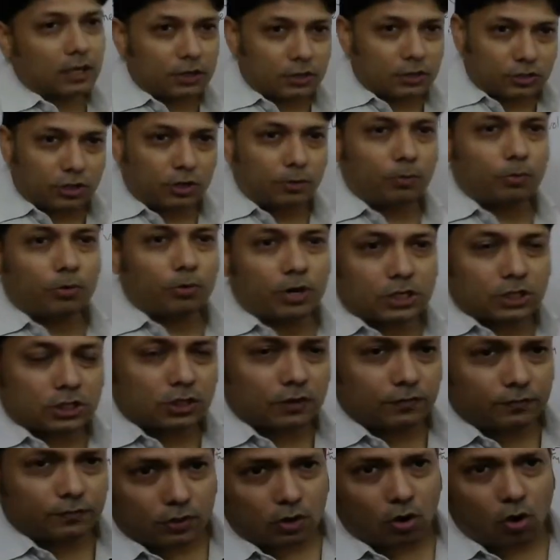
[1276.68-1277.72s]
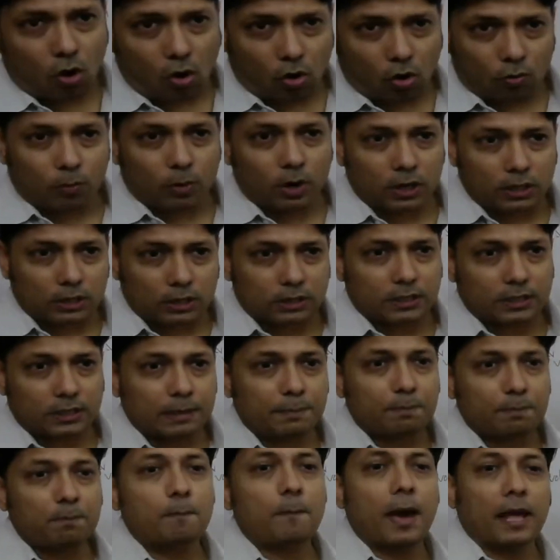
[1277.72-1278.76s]
interpretation of the orbital.
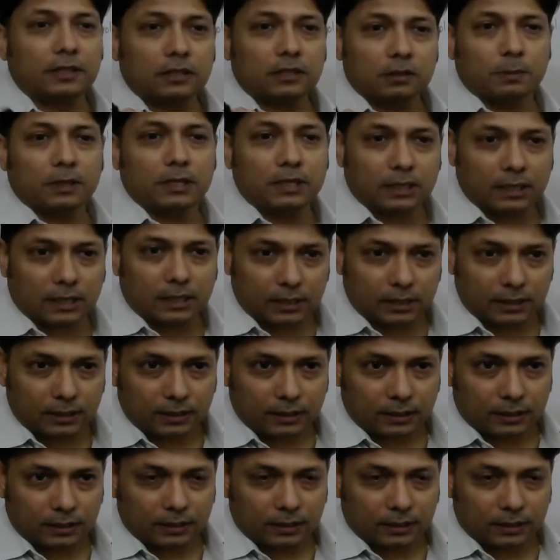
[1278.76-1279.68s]
Mathematically,